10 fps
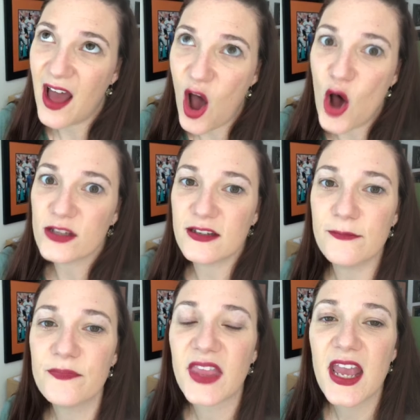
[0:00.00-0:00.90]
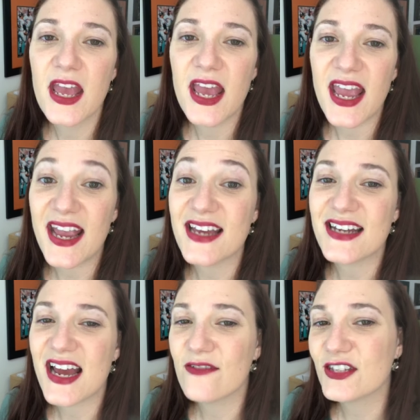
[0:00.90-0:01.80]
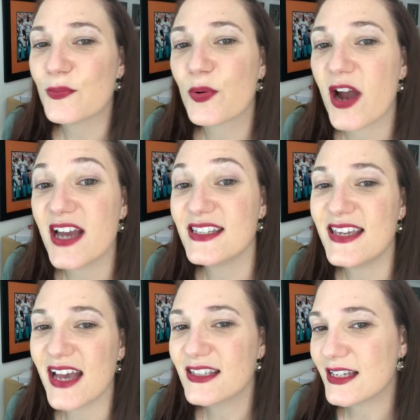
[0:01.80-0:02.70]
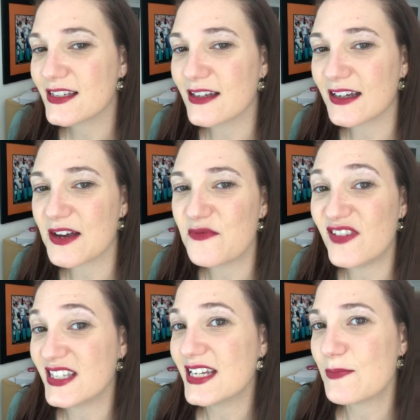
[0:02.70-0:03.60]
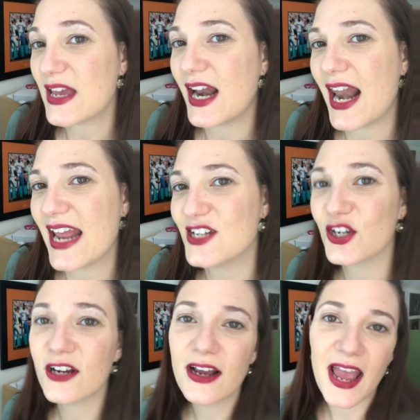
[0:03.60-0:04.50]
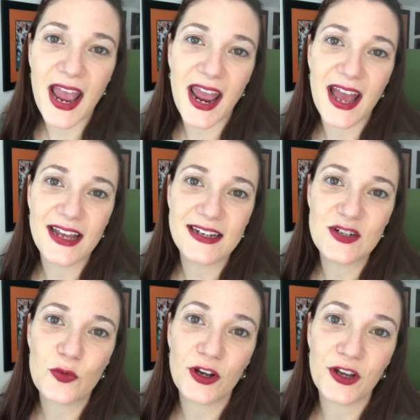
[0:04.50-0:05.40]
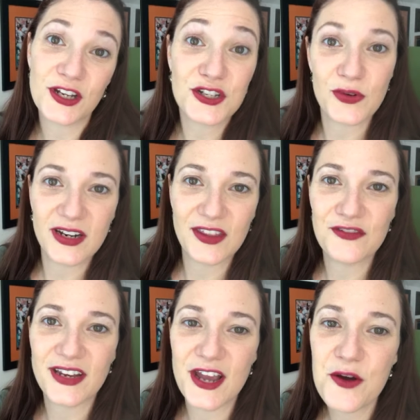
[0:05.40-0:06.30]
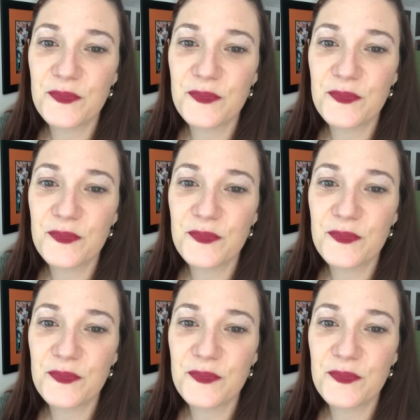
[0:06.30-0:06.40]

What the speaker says: Awesome. And I have a surprise guest that's going to come visit me later, and we're going to do another video.